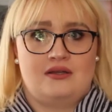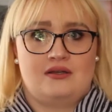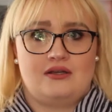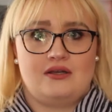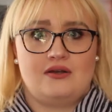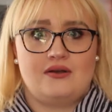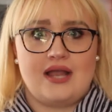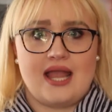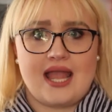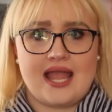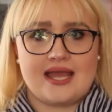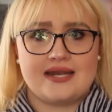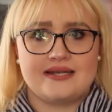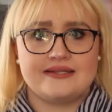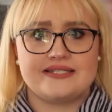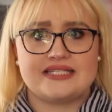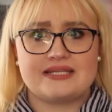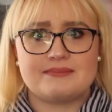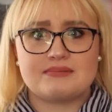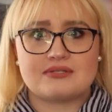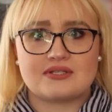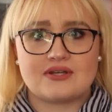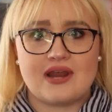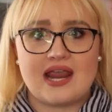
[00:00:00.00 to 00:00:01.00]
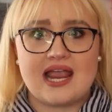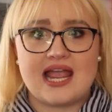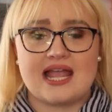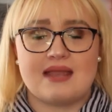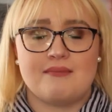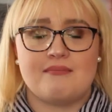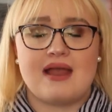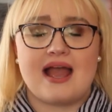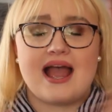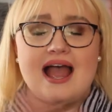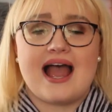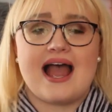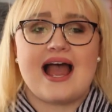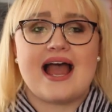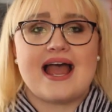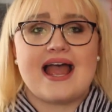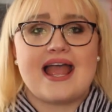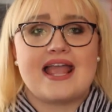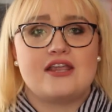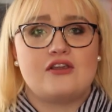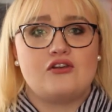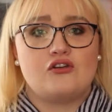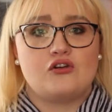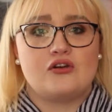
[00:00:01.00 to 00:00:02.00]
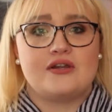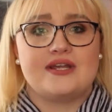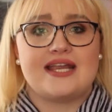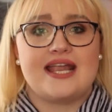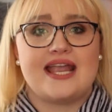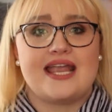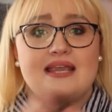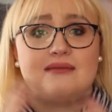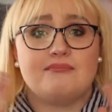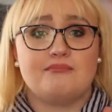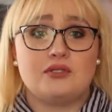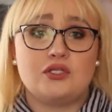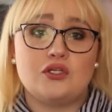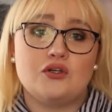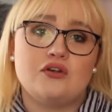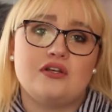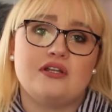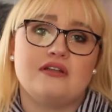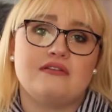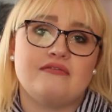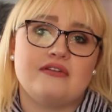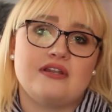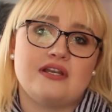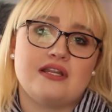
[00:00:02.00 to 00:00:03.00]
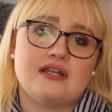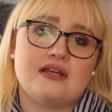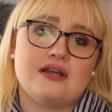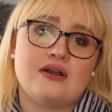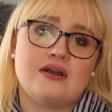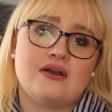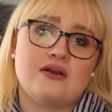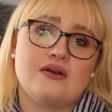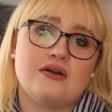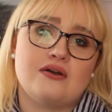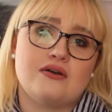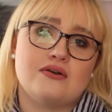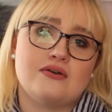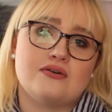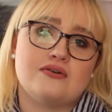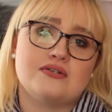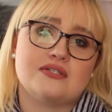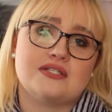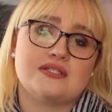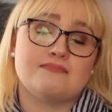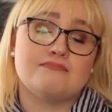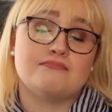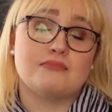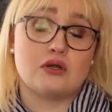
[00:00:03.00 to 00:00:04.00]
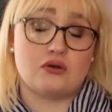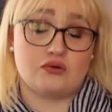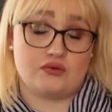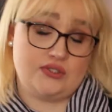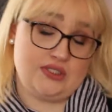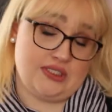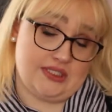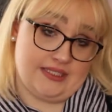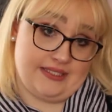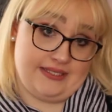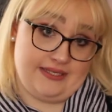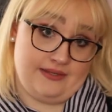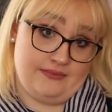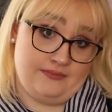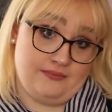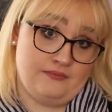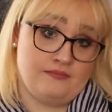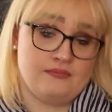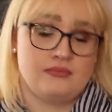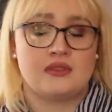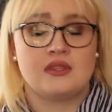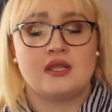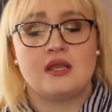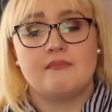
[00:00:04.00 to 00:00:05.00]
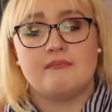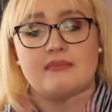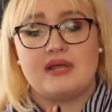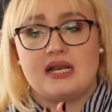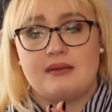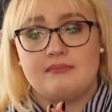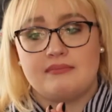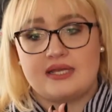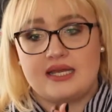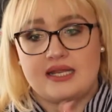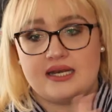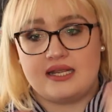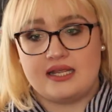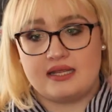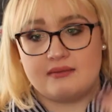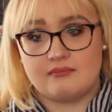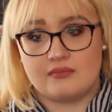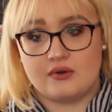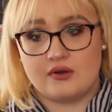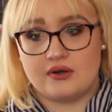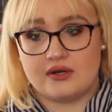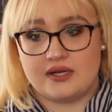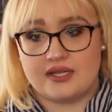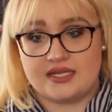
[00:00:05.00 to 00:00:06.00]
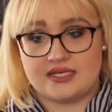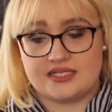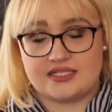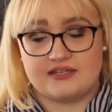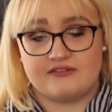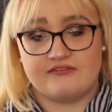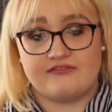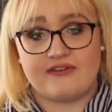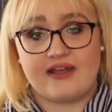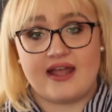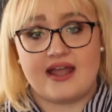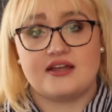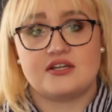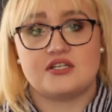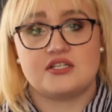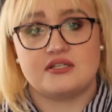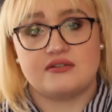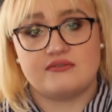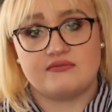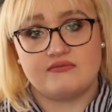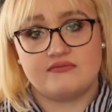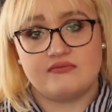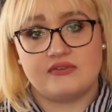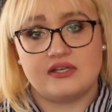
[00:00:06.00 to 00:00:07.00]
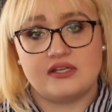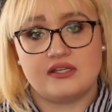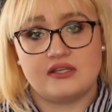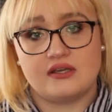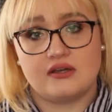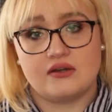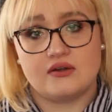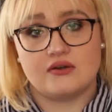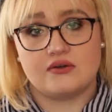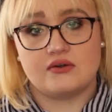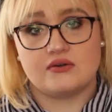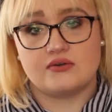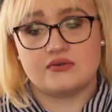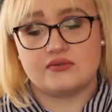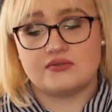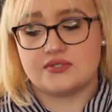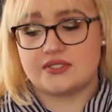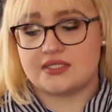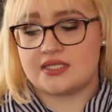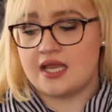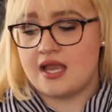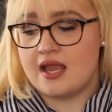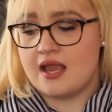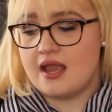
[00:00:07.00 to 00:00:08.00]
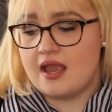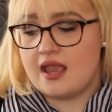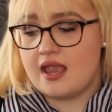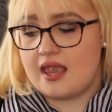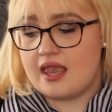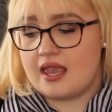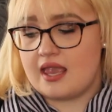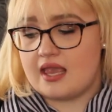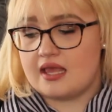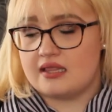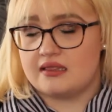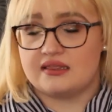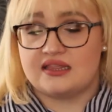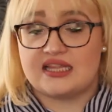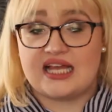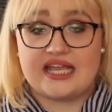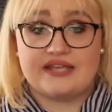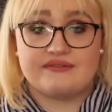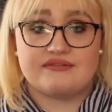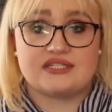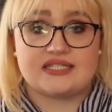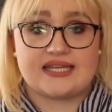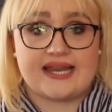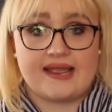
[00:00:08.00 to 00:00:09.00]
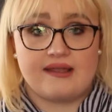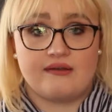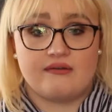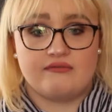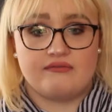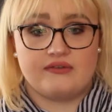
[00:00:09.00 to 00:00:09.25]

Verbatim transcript: go ahead and subscribe. I create beauty videos mostly, but I'm getting more into fashion videos and lifestyle